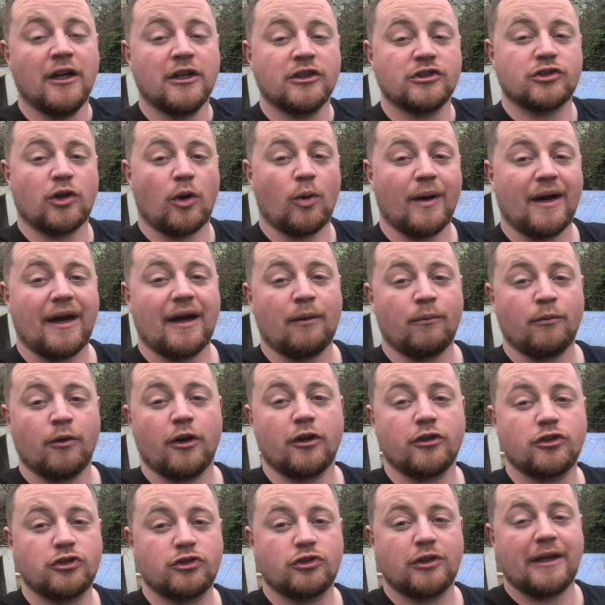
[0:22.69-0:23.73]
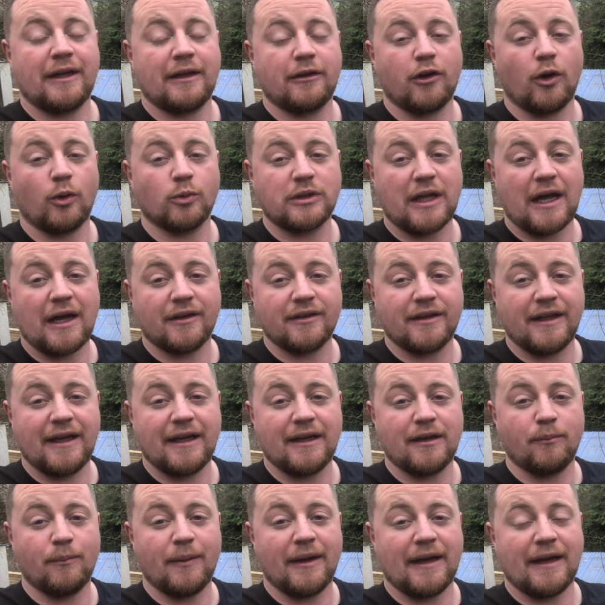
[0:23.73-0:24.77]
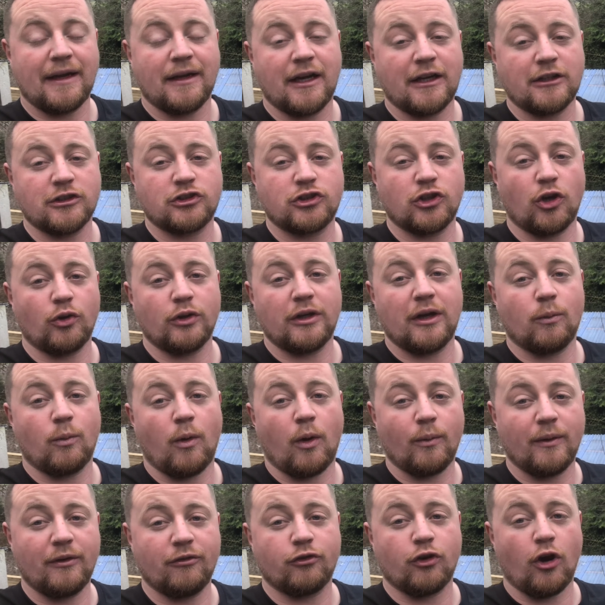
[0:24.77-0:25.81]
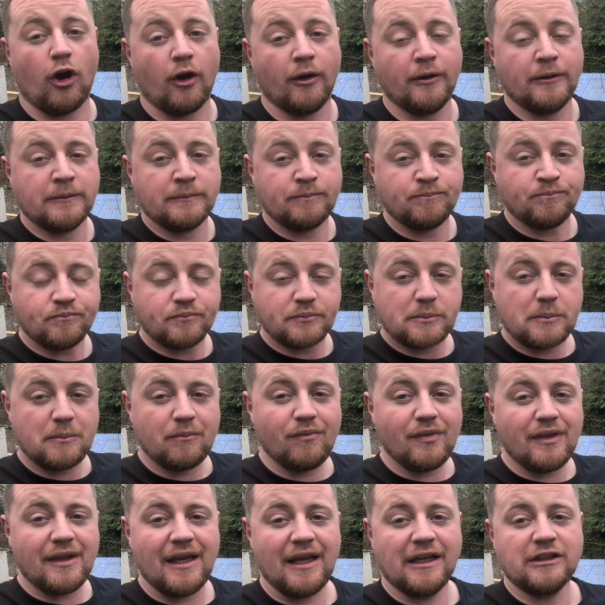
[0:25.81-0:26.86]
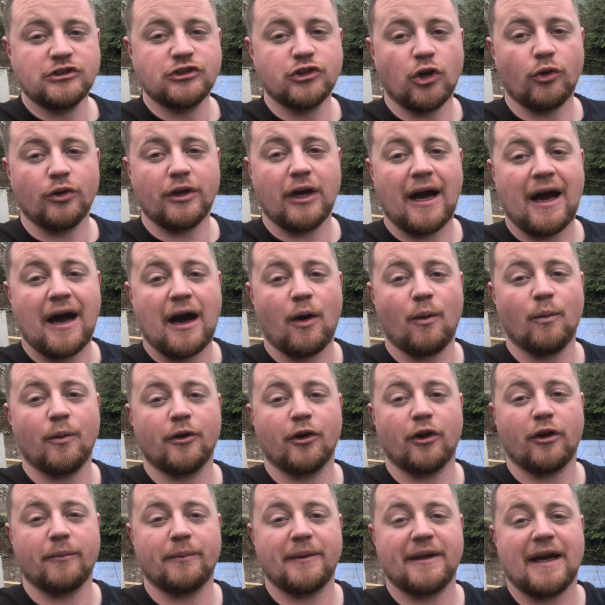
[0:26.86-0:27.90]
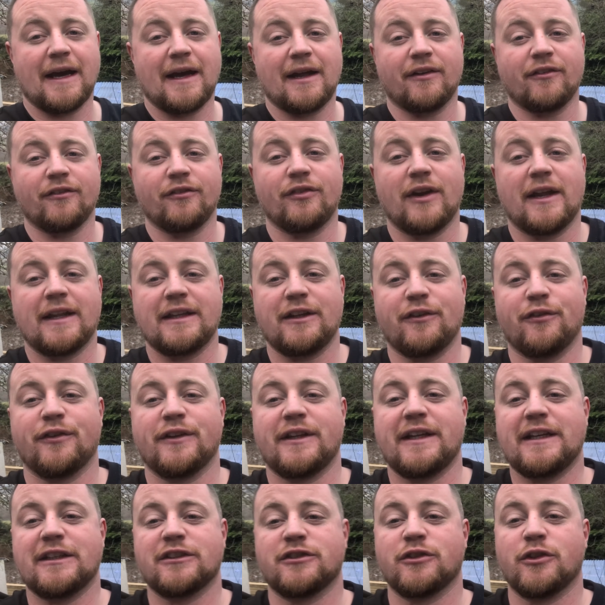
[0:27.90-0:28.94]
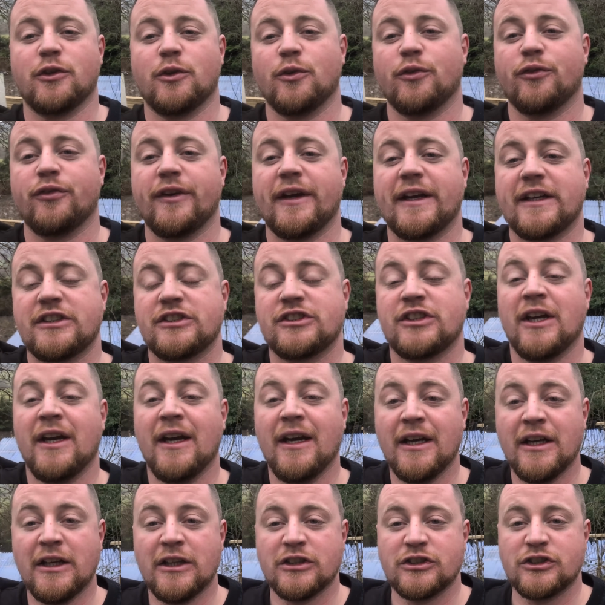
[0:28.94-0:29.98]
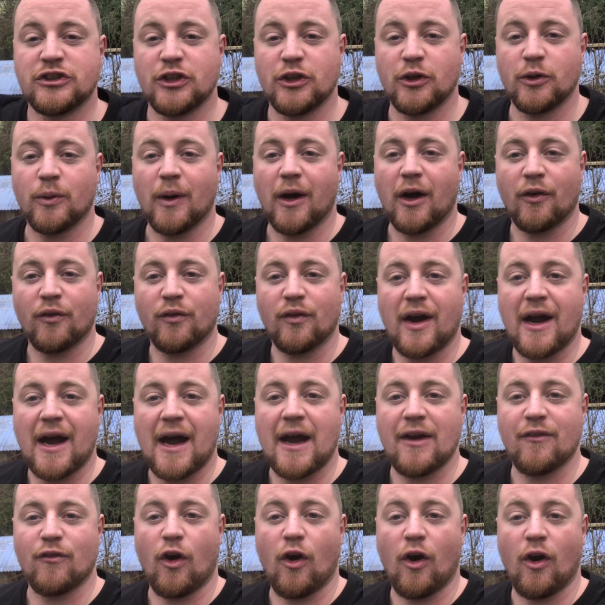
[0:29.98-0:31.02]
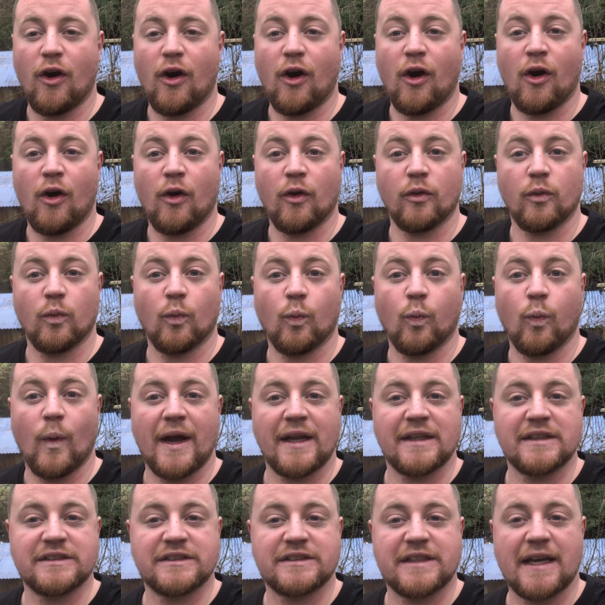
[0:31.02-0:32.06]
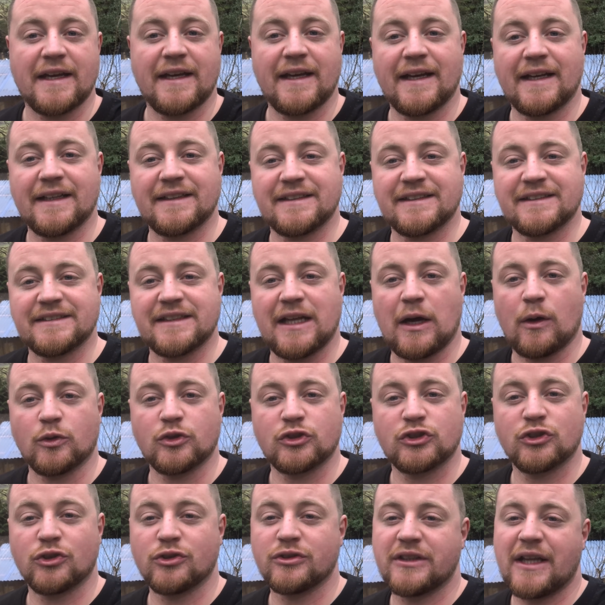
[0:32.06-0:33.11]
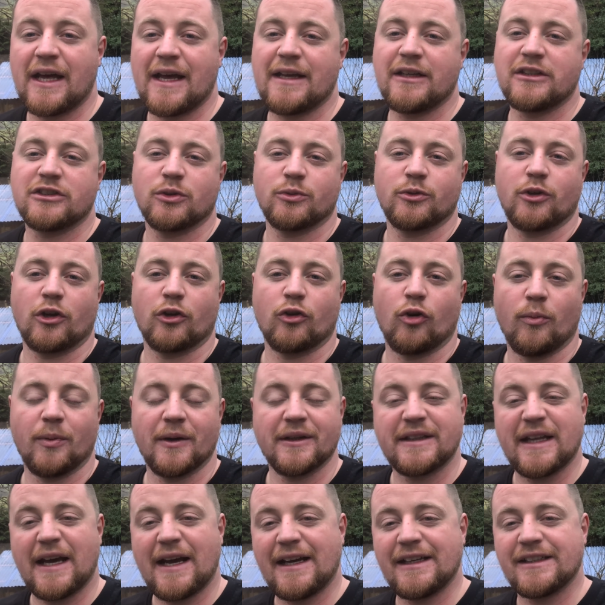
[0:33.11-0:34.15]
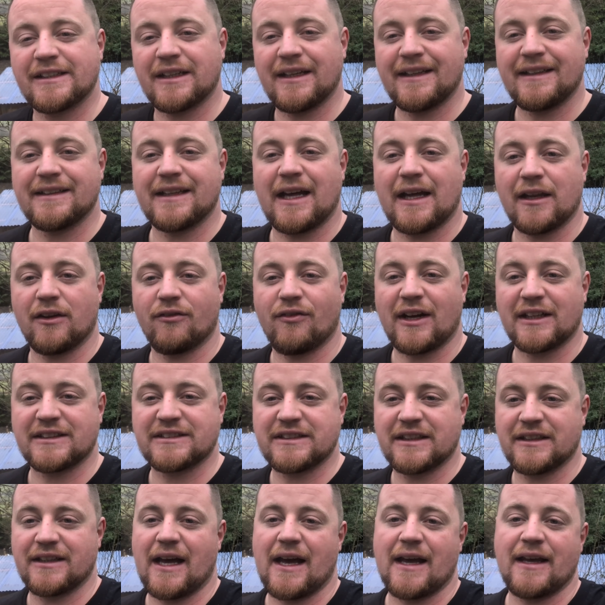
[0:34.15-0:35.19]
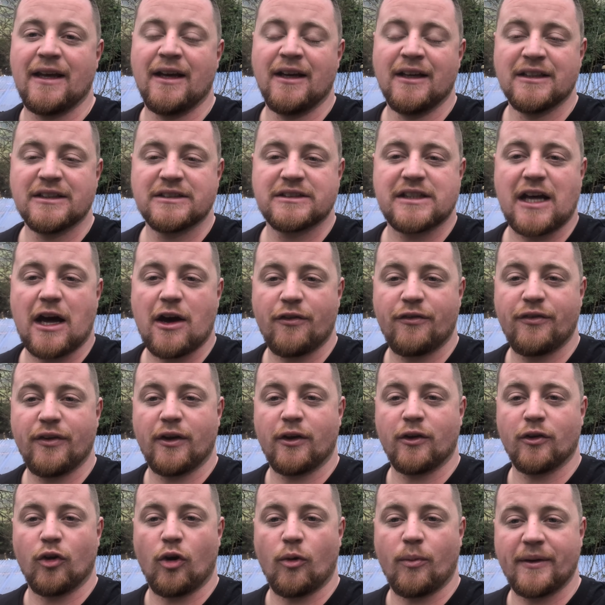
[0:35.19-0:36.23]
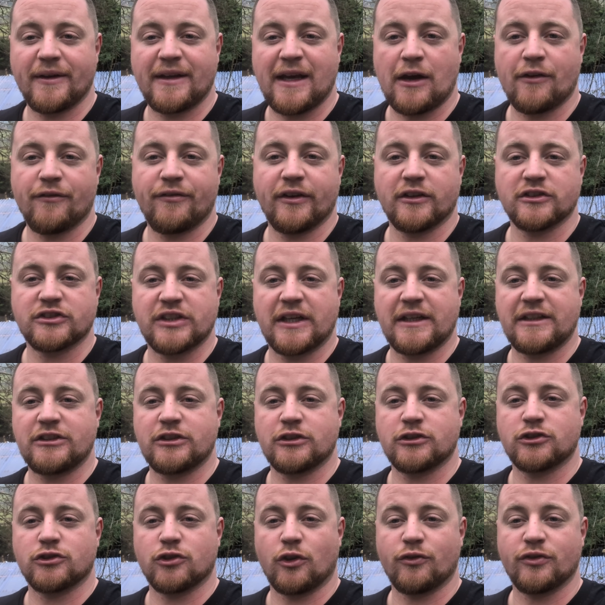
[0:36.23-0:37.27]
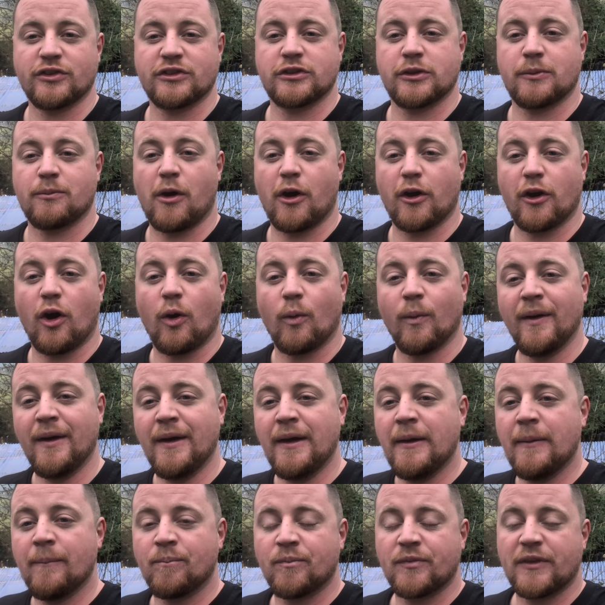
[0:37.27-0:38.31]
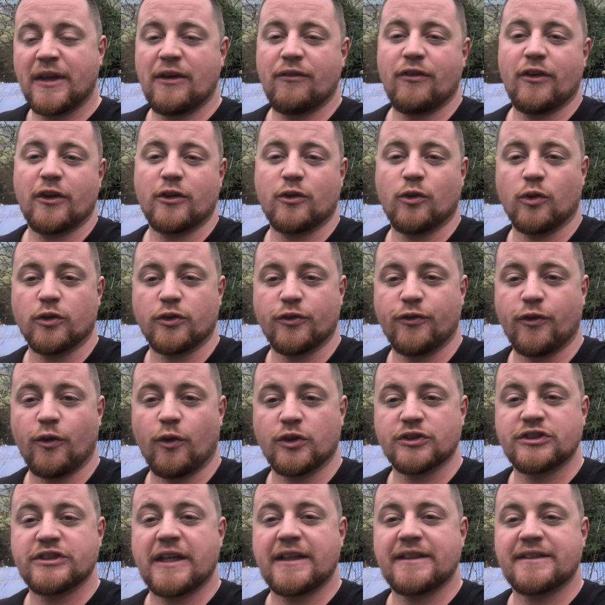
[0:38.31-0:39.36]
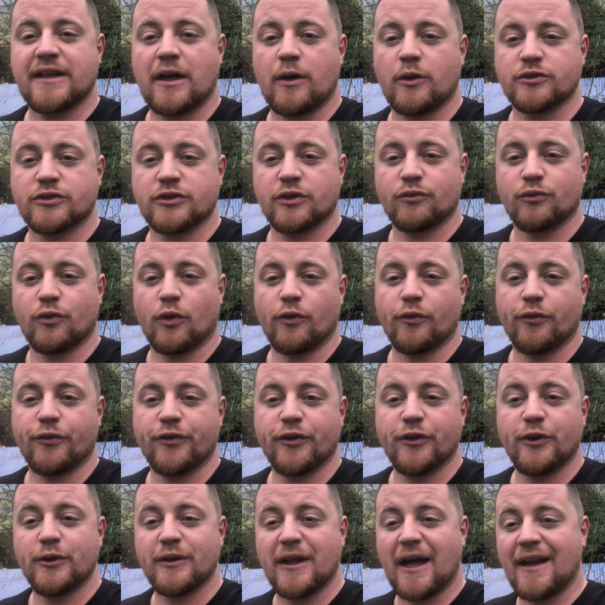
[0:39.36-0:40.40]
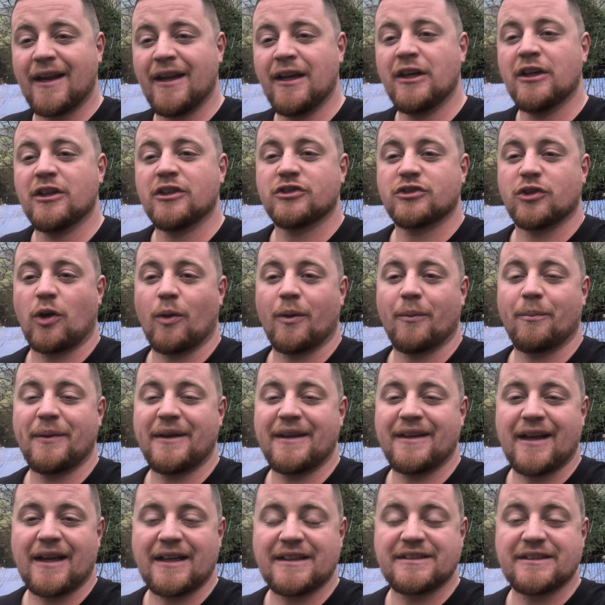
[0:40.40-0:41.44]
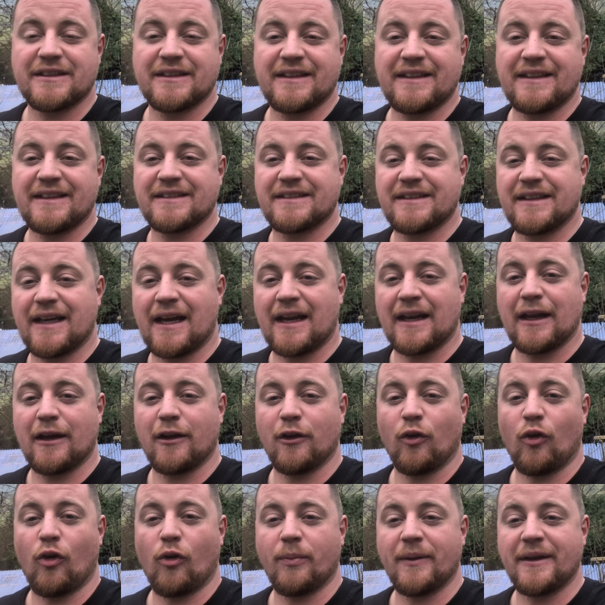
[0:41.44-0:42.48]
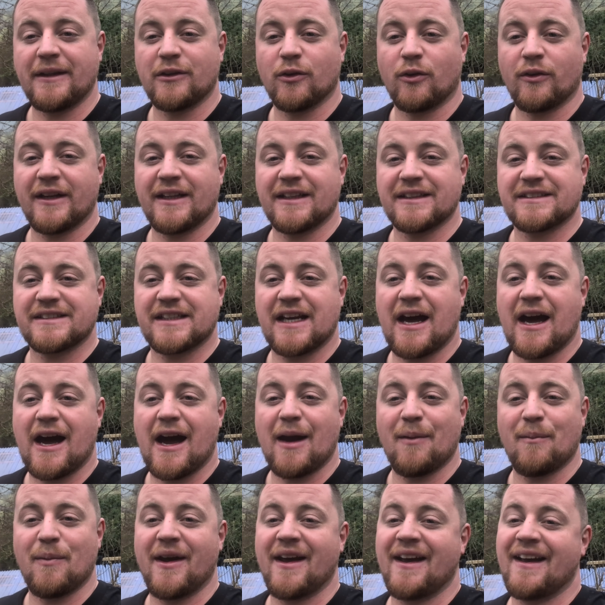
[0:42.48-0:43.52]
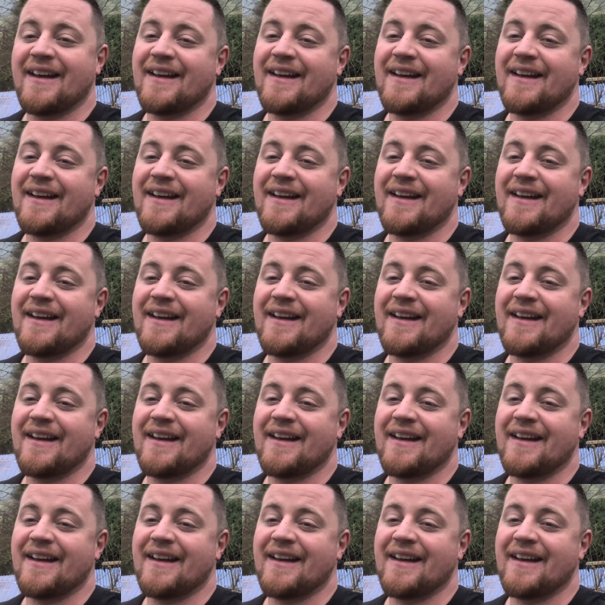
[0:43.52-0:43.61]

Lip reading: So I'm going to go down there in a minute and show you what we've got and show you how we're going to be getting ready for these new fish to arrive on Wednesday. It is now Sunday, so we've got a couple of days, clean down the vats today, start filling up, getting filtration stuff tomorrow, give it a good 48 hours to run through then, so it'll be nice and easy and it'll all be done in time.